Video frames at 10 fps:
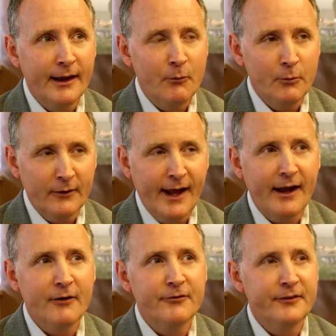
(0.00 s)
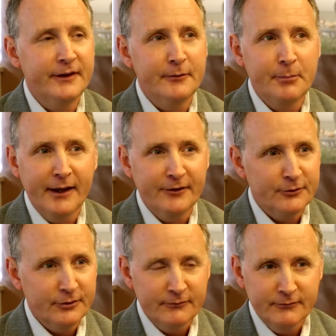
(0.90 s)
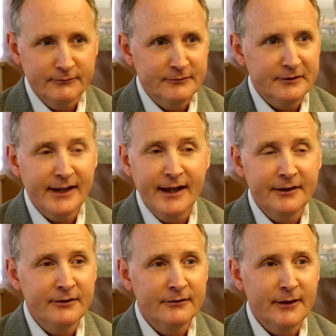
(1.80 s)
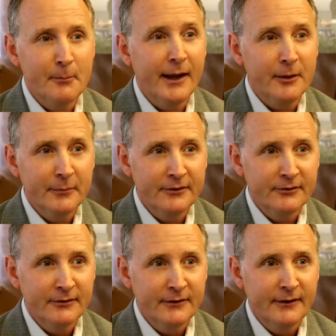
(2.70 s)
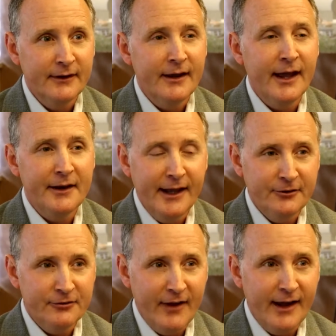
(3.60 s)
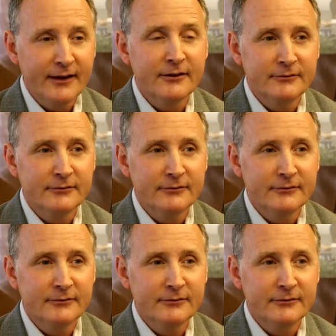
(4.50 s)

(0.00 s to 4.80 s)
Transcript: will have the best lead abatement an HVAC,